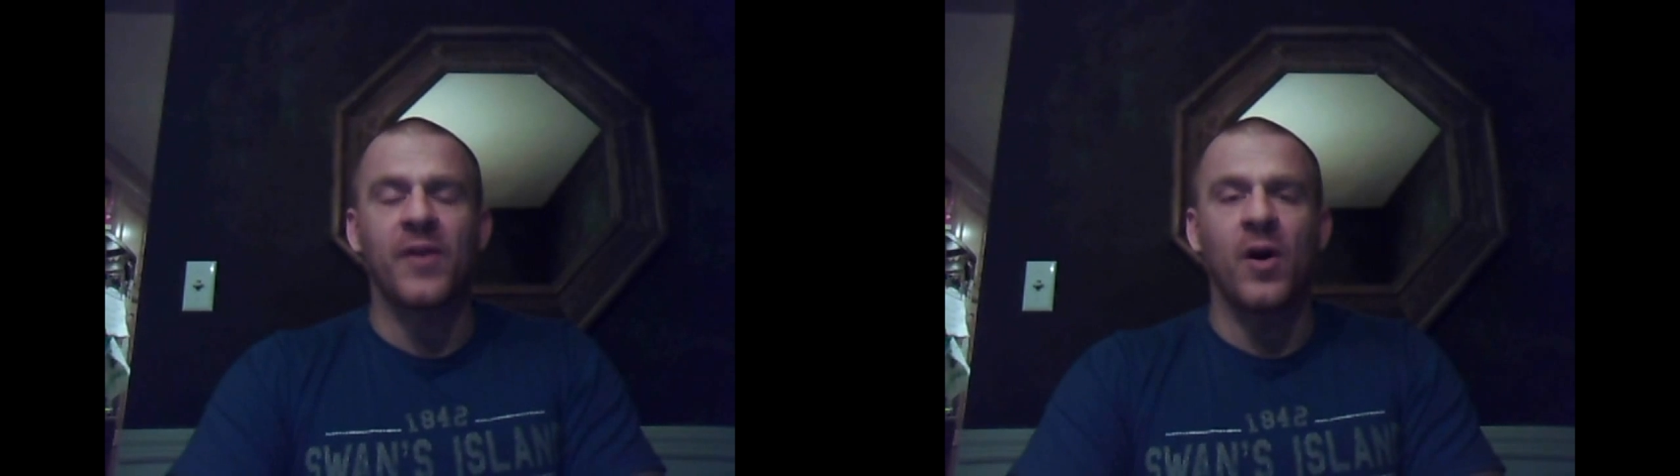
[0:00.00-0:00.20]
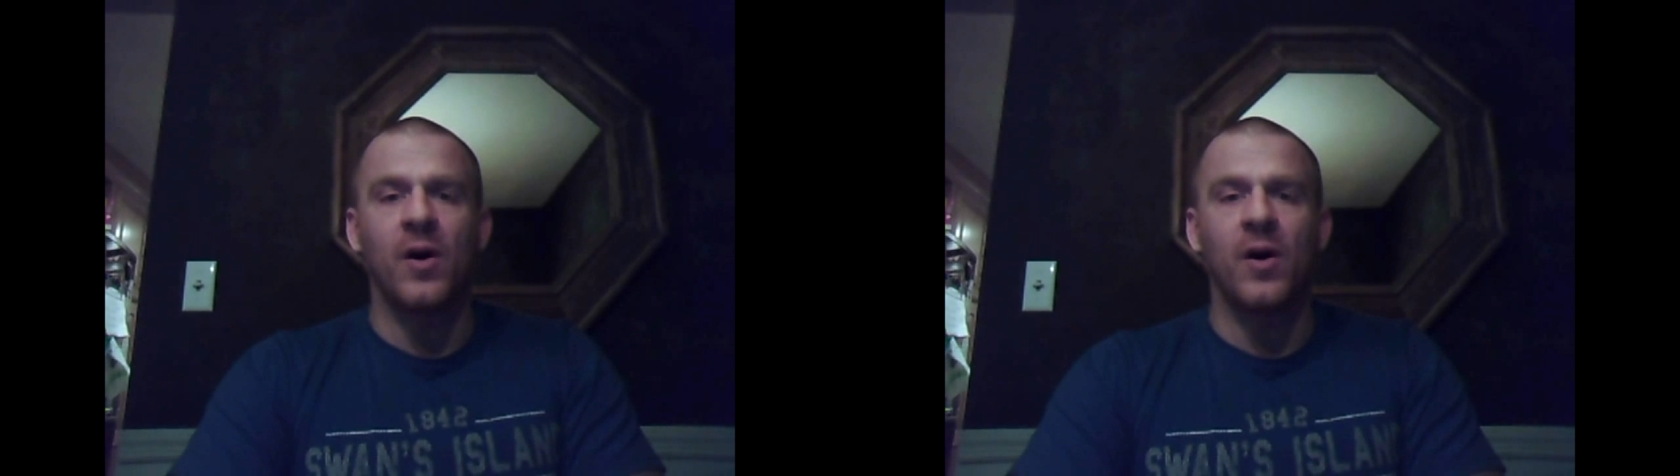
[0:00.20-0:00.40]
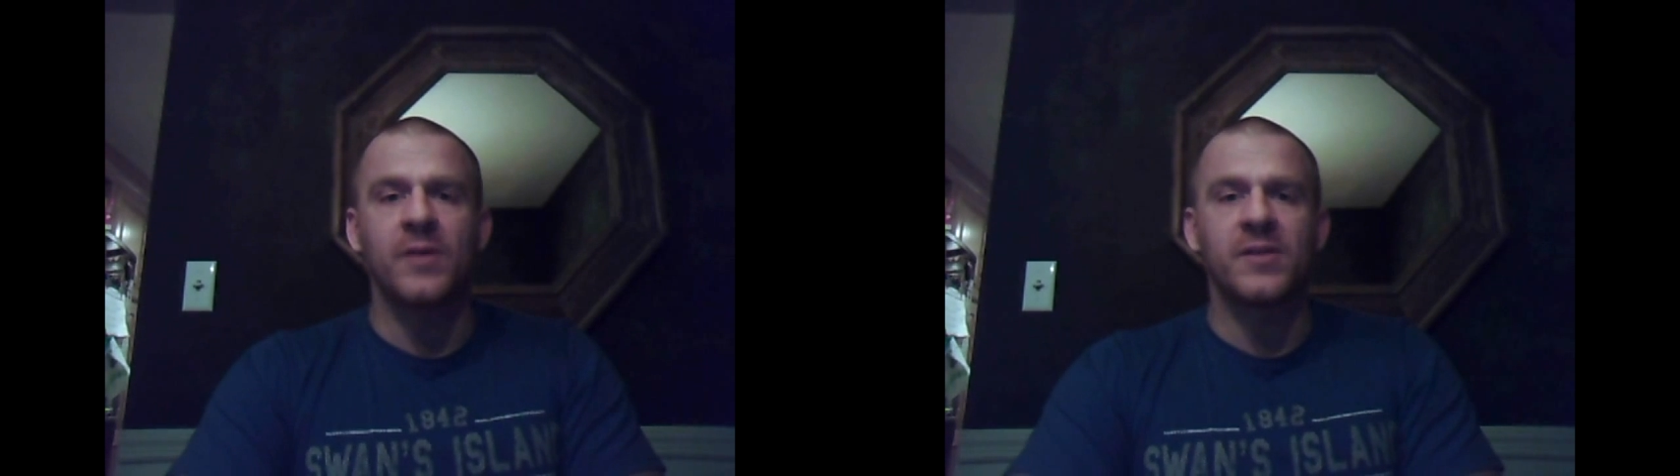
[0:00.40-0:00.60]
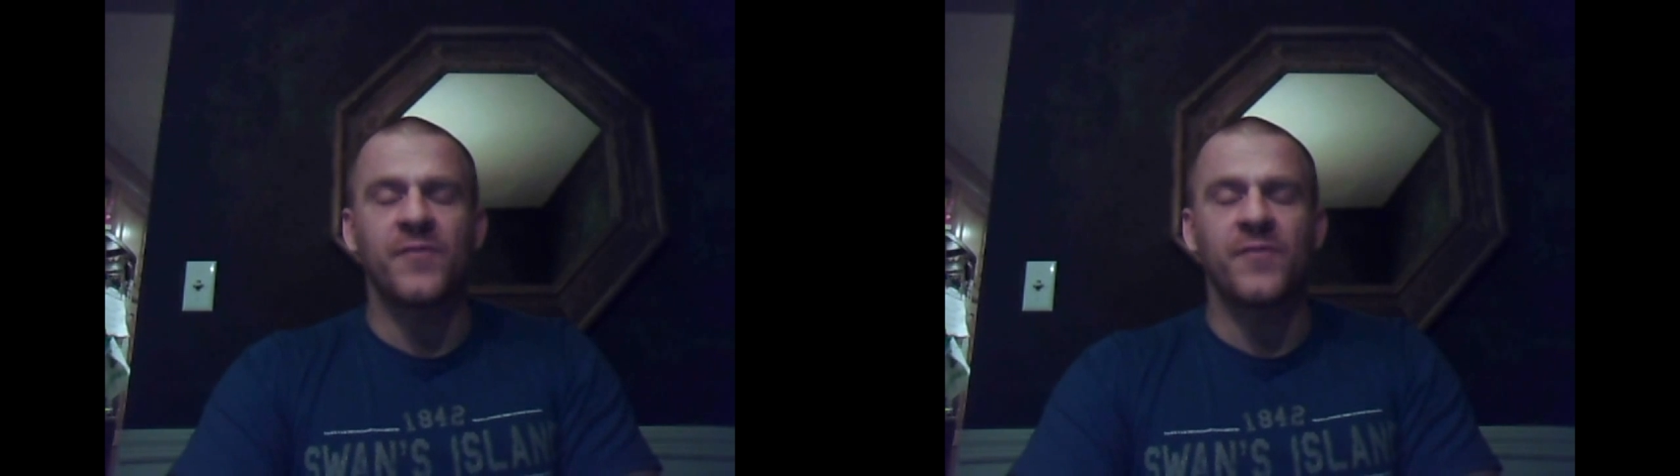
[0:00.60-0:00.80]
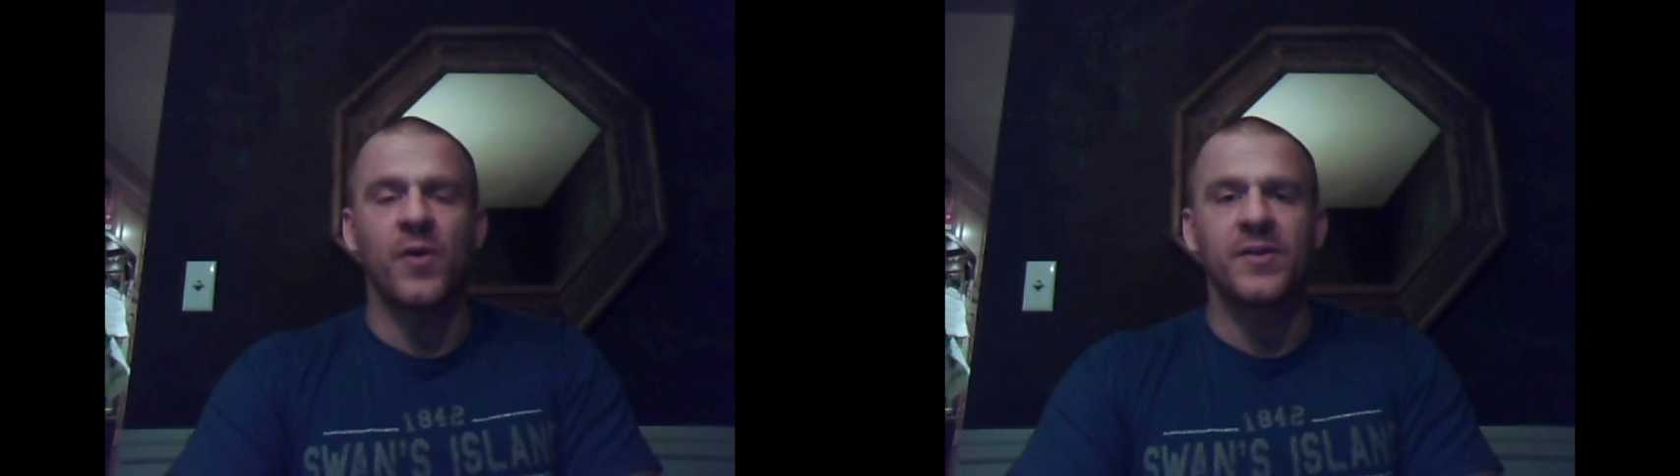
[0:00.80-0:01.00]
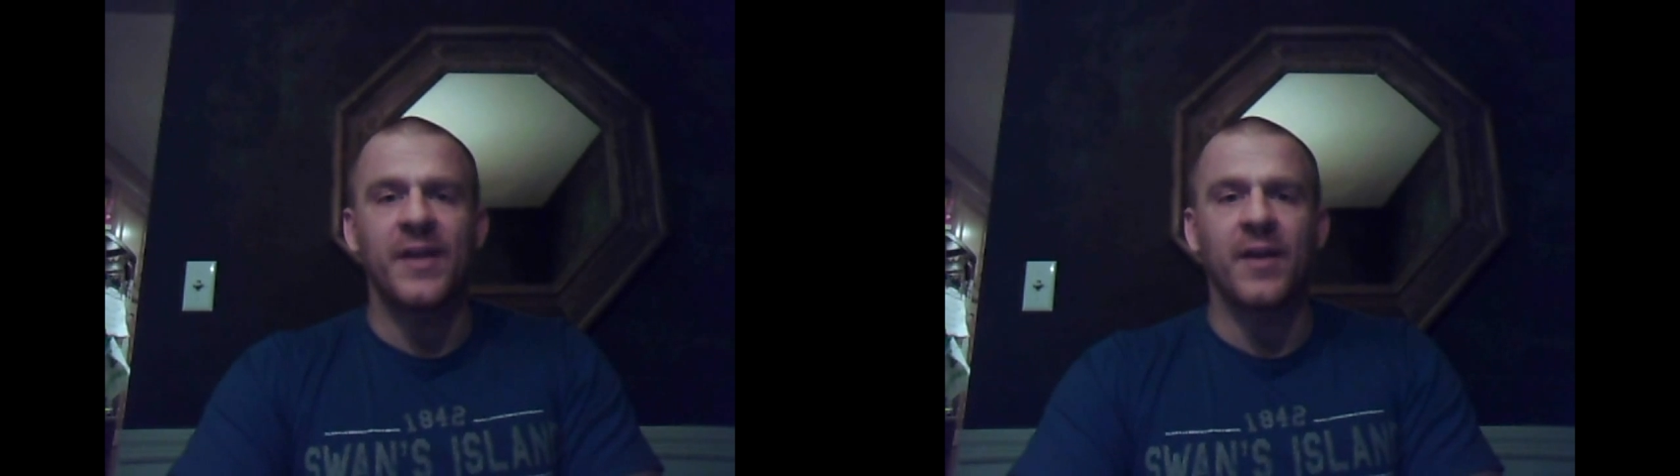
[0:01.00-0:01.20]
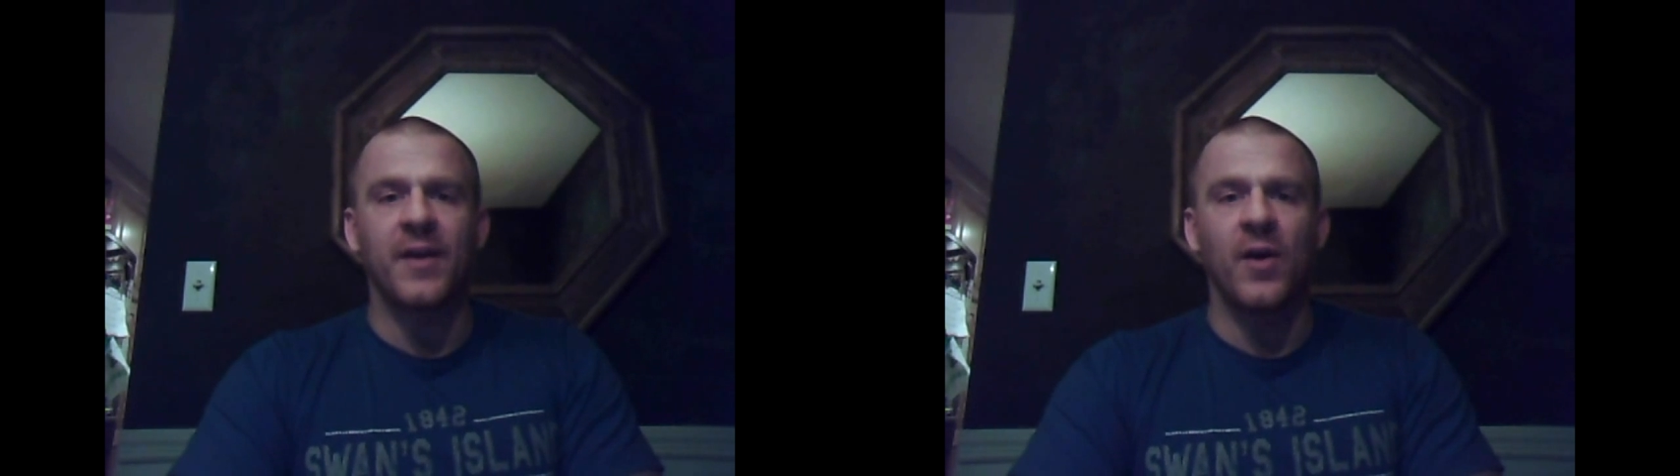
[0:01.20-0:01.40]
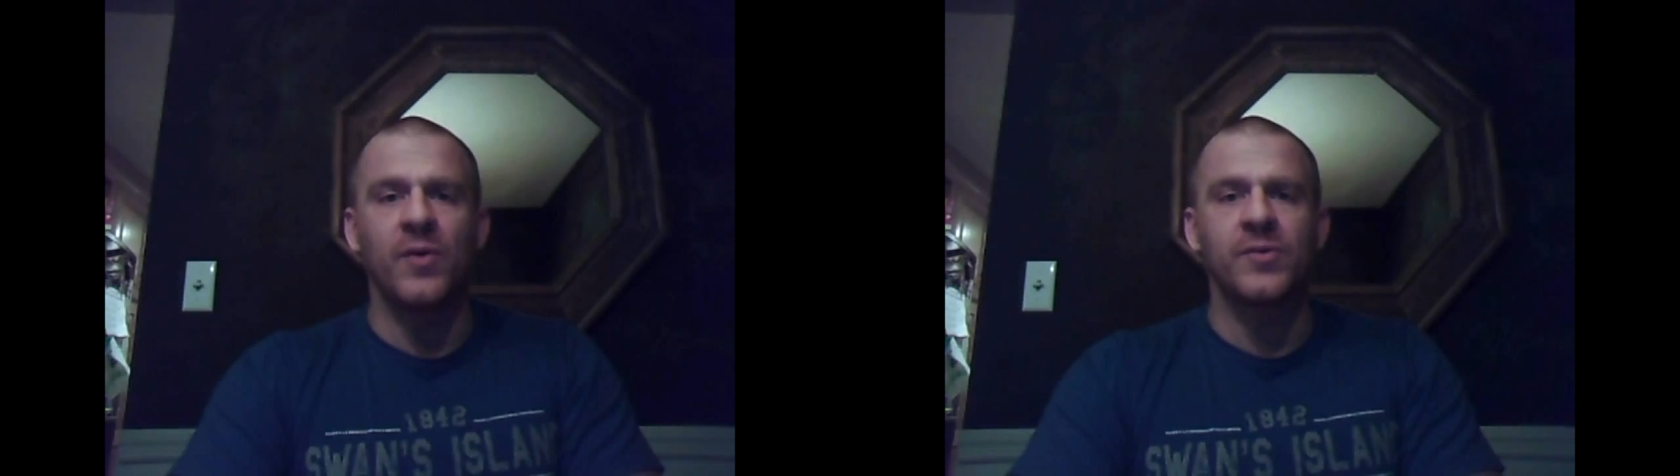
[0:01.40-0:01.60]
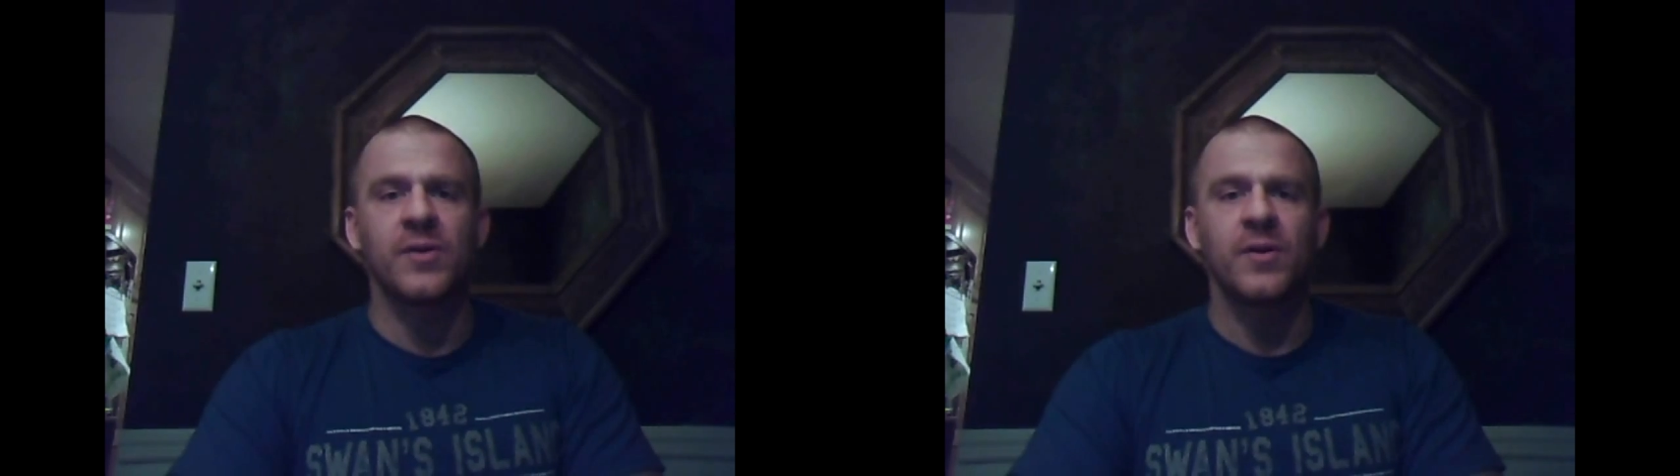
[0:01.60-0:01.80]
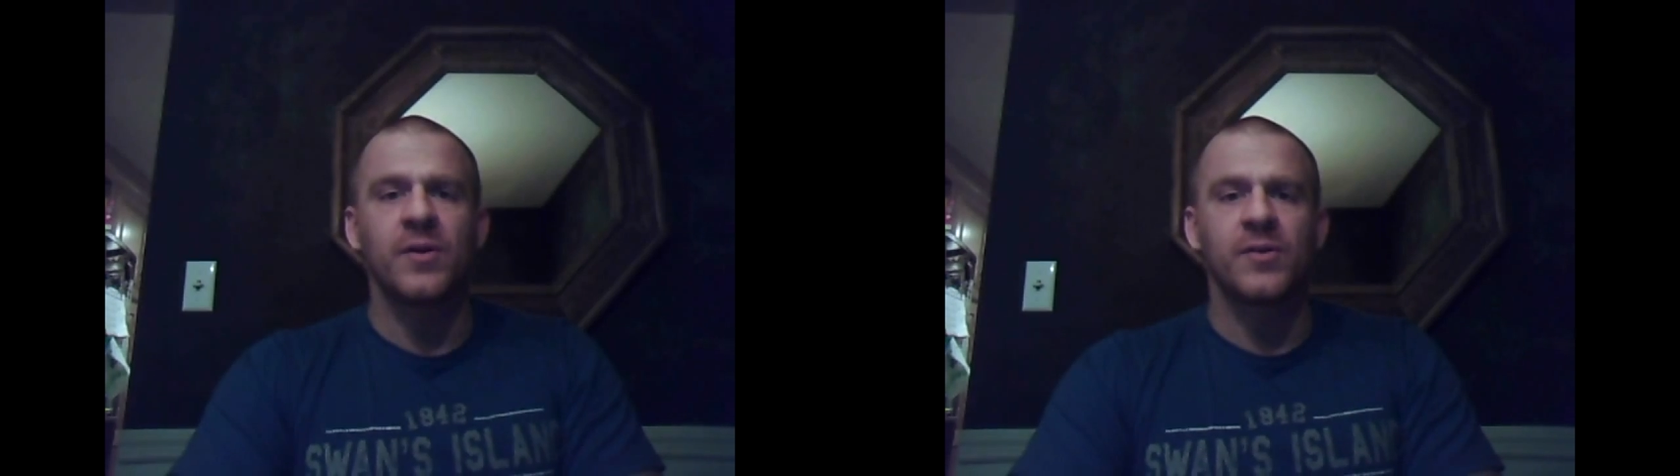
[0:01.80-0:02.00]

the cons as far as that goes.